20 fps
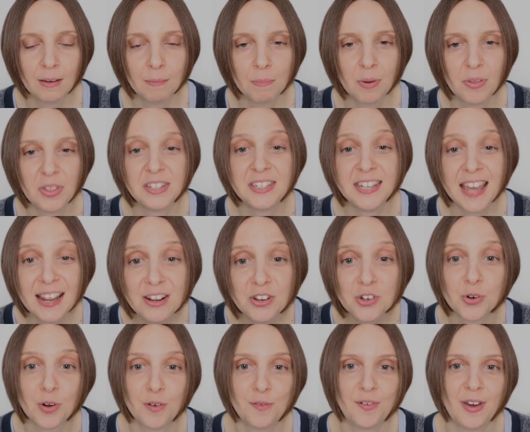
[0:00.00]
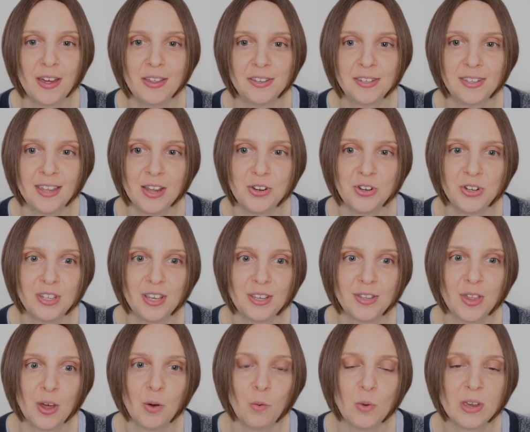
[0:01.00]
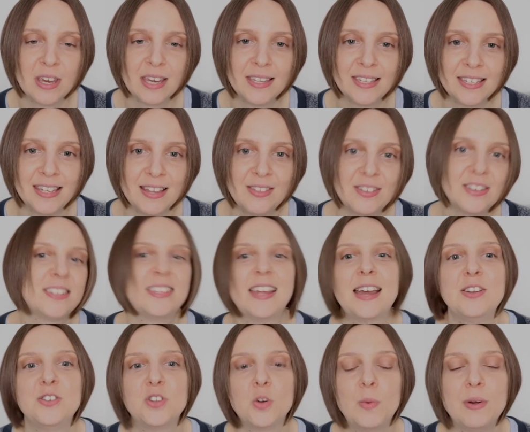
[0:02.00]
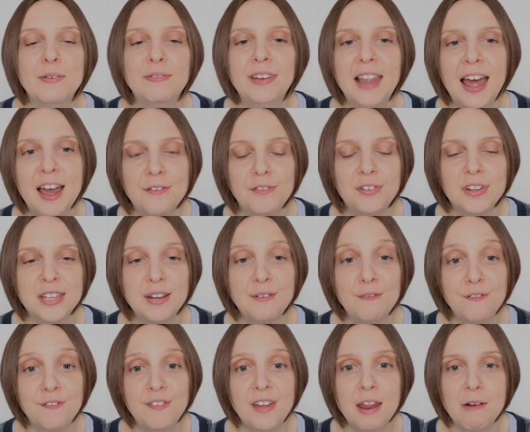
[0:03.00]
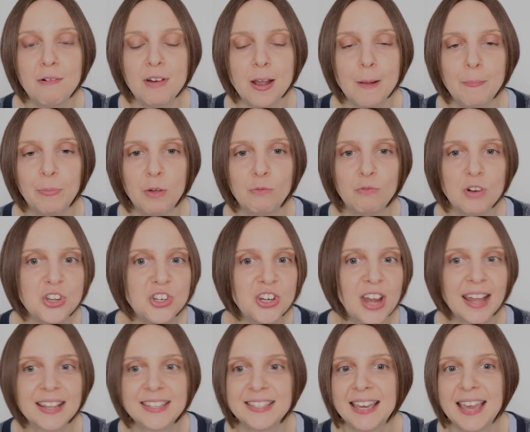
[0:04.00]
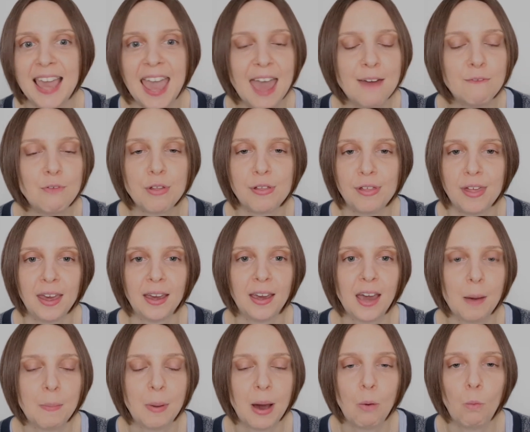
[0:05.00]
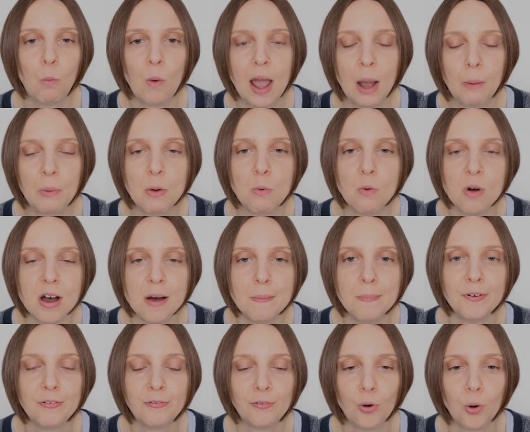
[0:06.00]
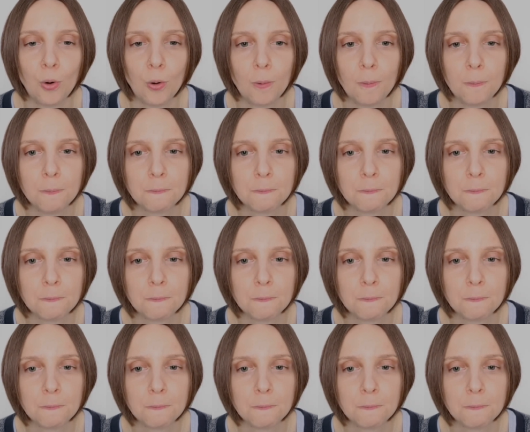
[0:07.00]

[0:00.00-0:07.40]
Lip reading: But the danger of faith stages is that we can see the stage that we've left as inferior, rejecting everything about where we were before.